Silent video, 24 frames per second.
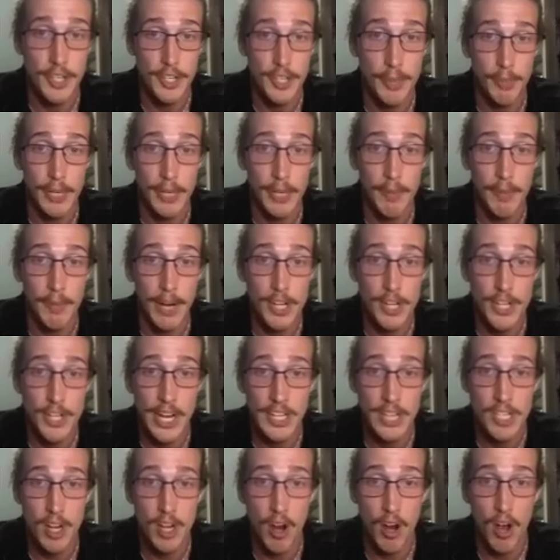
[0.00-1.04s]
Bring my
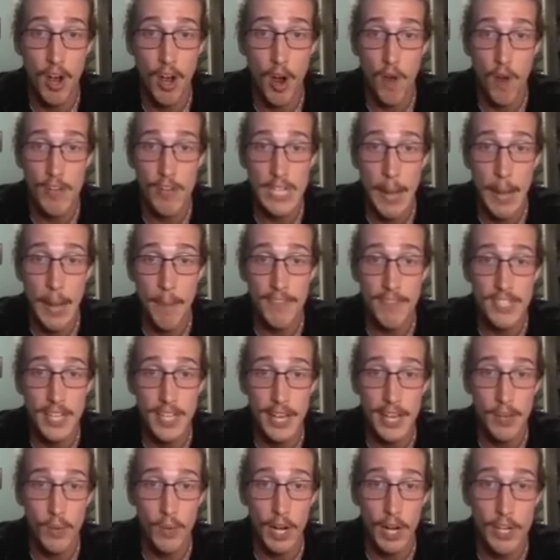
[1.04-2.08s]
chest over top of his
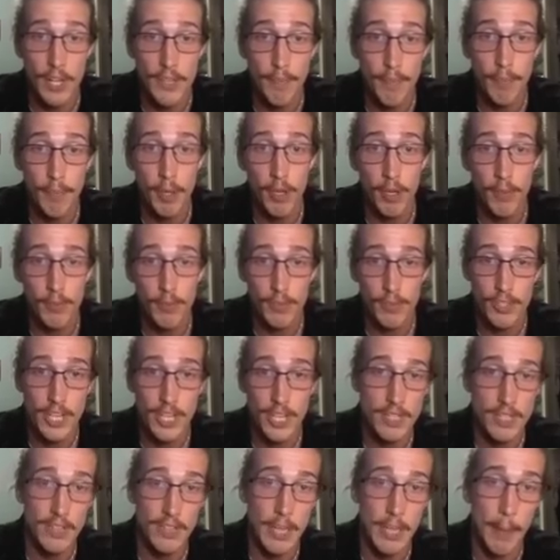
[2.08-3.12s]
head. Watch, boom,
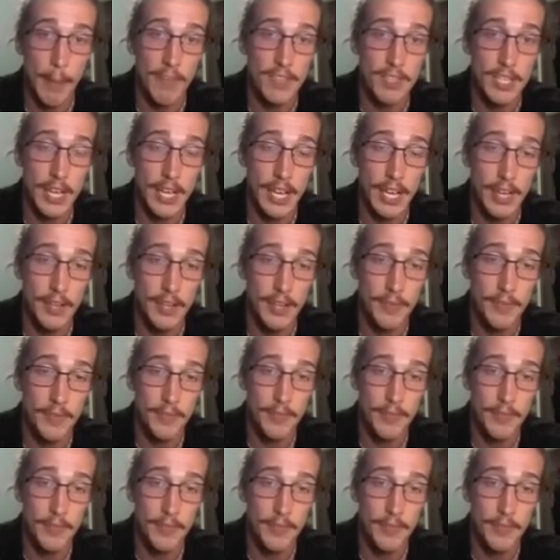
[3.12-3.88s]
chest over top of his head.